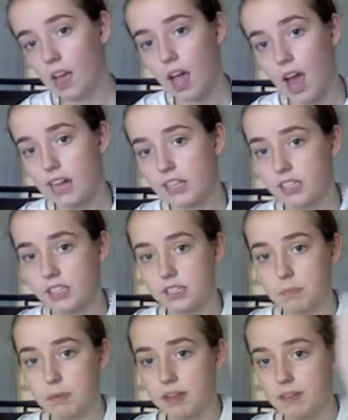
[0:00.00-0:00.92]
I
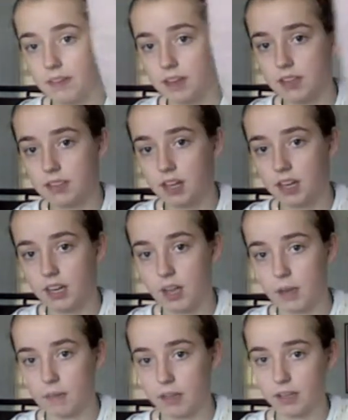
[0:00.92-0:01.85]
just put felt on it.
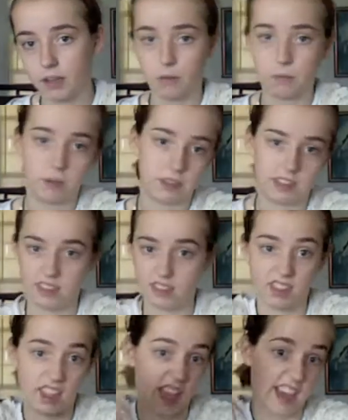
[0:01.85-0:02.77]
I'm like, oh, what
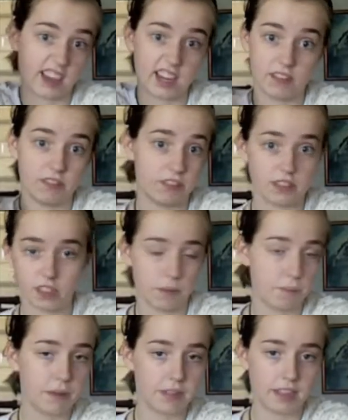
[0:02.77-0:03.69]
the heck, I'm just going
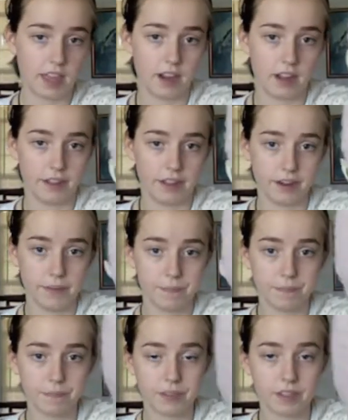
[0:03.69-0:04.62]
to put that on there.
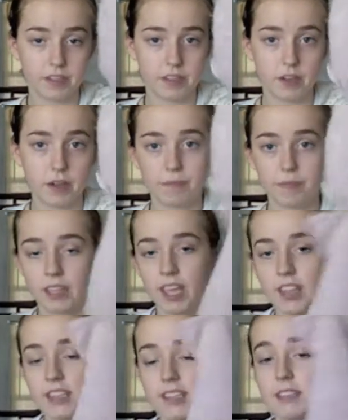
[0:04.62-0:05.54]
So
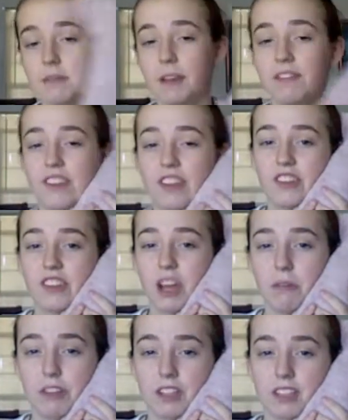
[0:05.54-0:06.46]
again, this is my finished
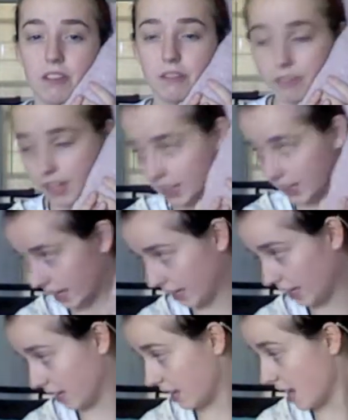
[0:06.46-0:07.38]
object. I really like
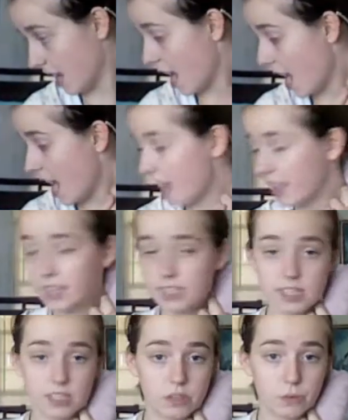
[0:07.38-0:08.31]
it. And this
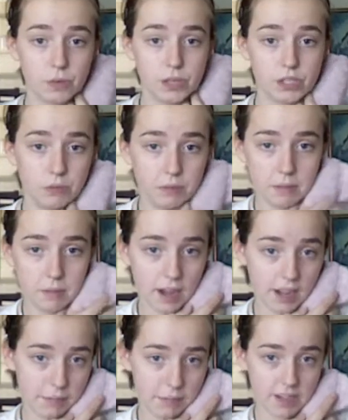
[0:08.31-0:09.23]
is going to be
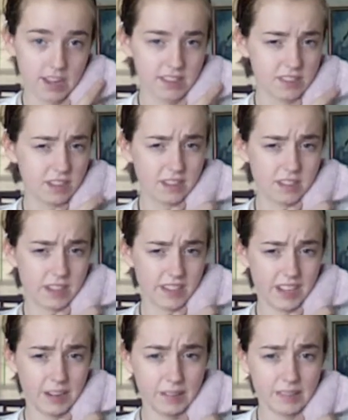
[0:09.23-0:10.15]
mine because all the stuffed
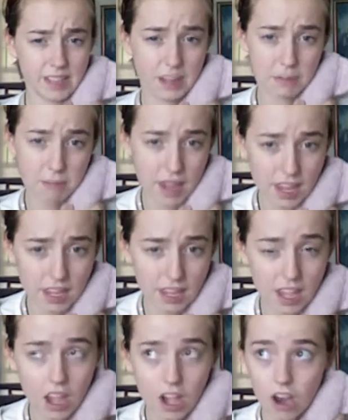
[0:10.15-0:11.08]
animals I make
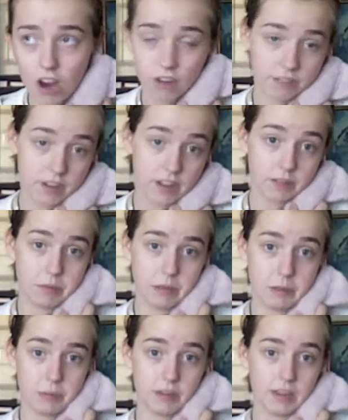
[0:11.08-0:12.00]
are for other
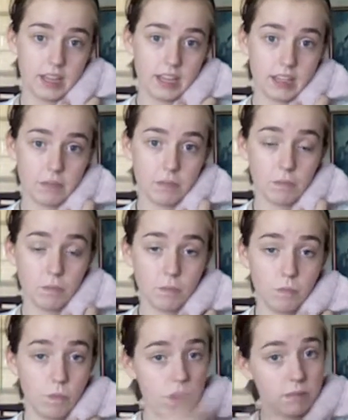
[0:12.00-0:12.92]
people. Like,
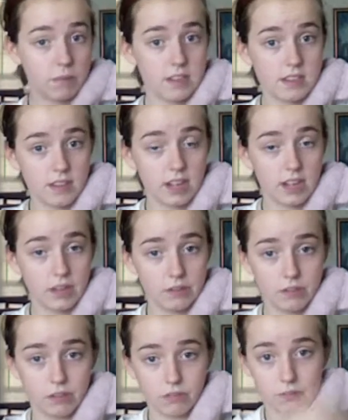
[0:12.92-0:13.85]
one of my stuffed
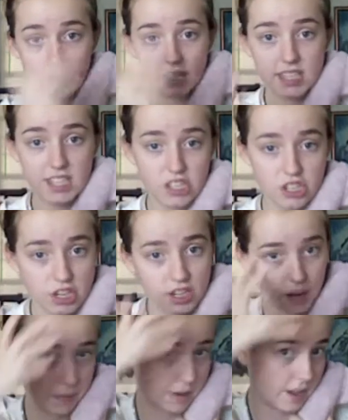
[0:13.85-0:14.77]
animals is for my teacher, and
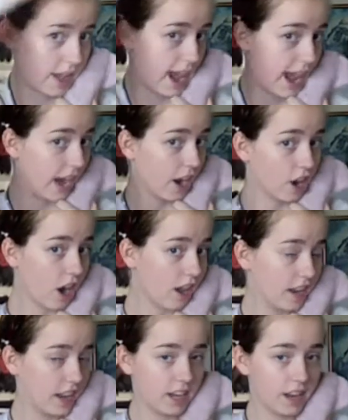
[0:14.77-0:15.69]
I put hair
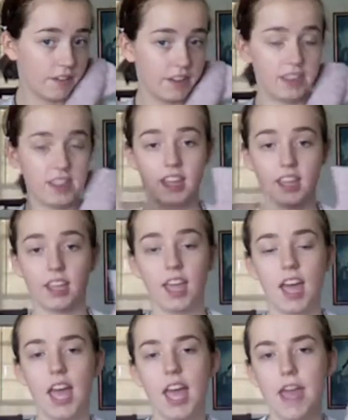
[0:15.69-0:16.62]
on it and everything.
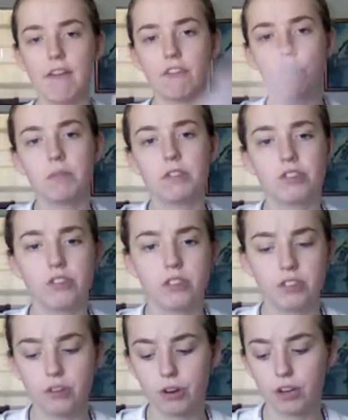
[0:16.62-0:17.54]
If you want me to do a
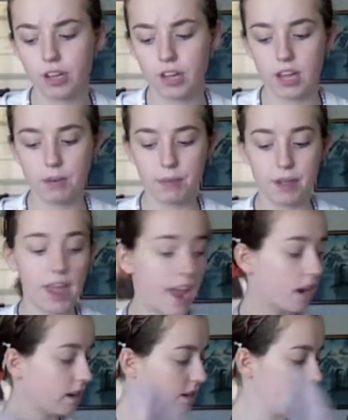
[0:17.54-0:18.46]
tutorial on how to put
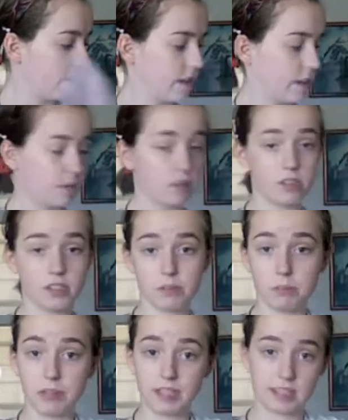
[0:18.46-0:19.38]
hair on stuffed animals,
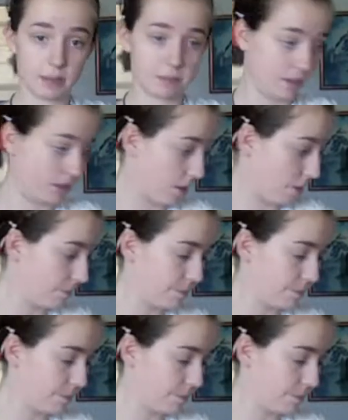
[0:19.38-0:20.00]
just please let me know.